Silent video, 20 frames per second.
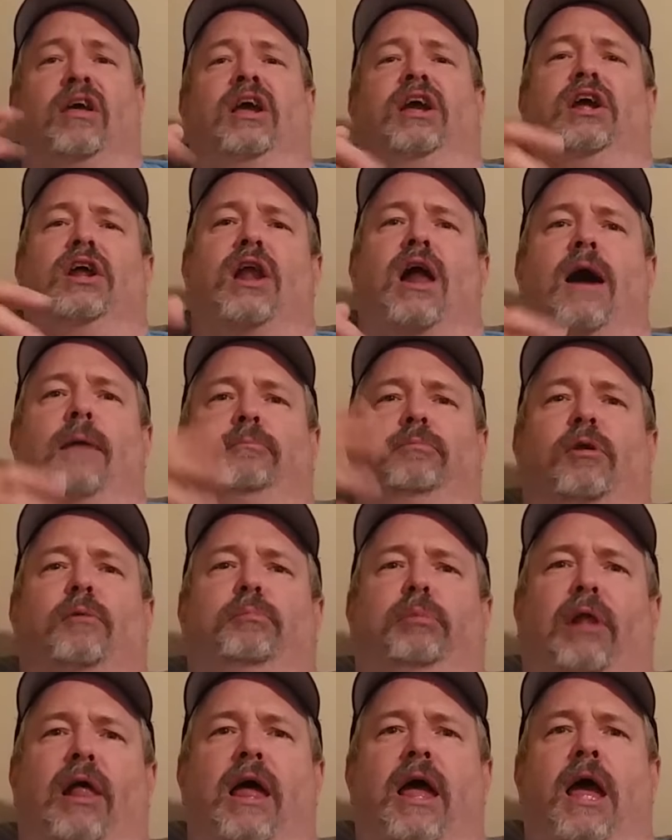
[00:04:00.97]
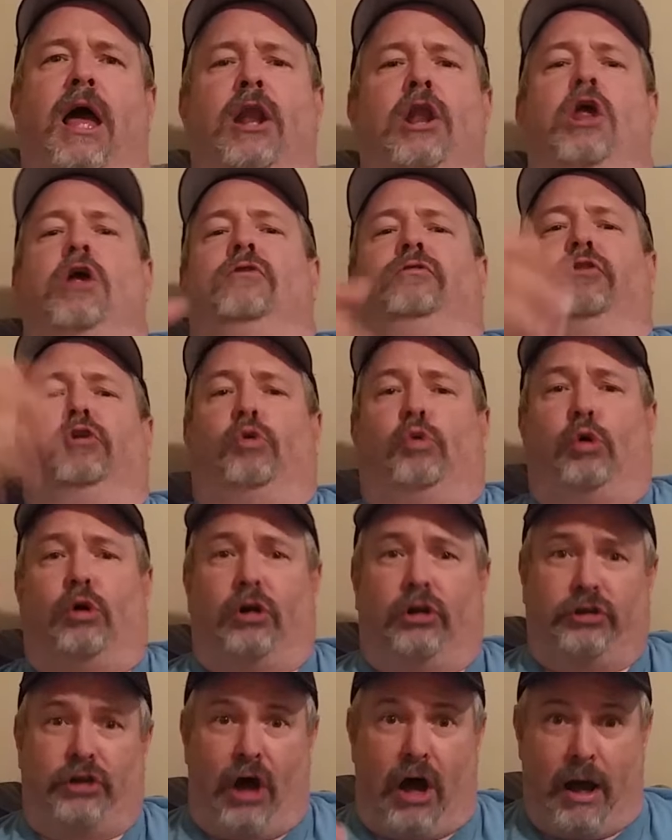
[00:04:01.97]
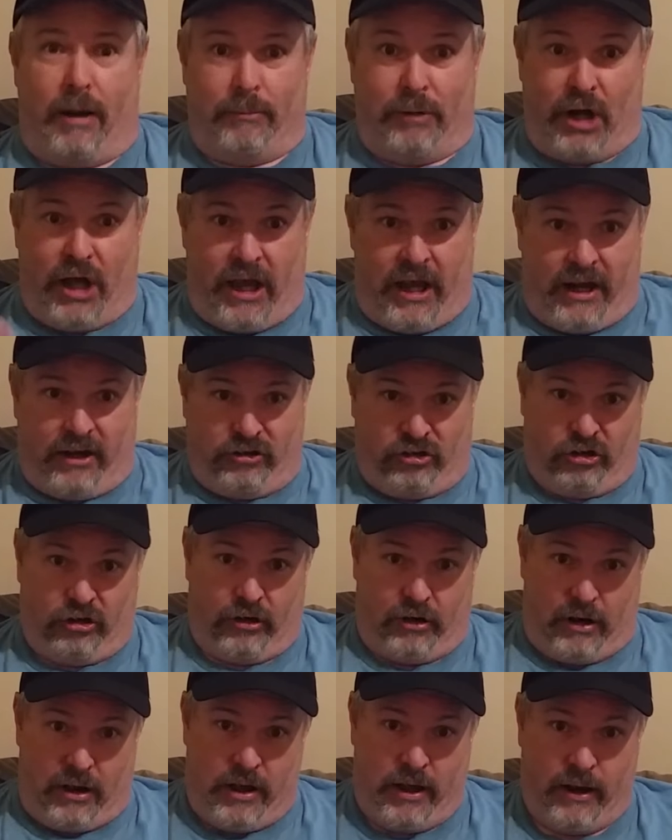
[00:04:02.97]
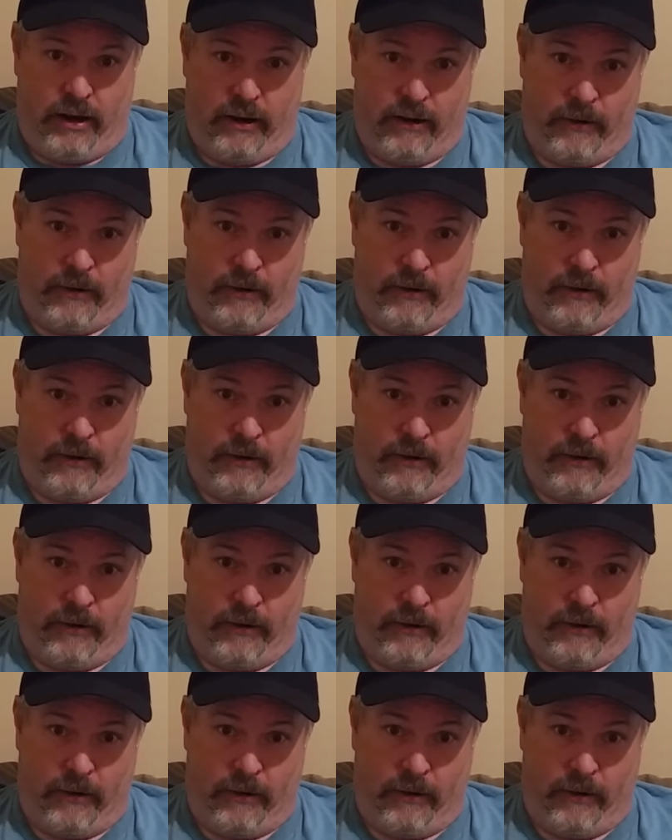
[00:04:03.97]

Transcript: thinking up the plan for world domination.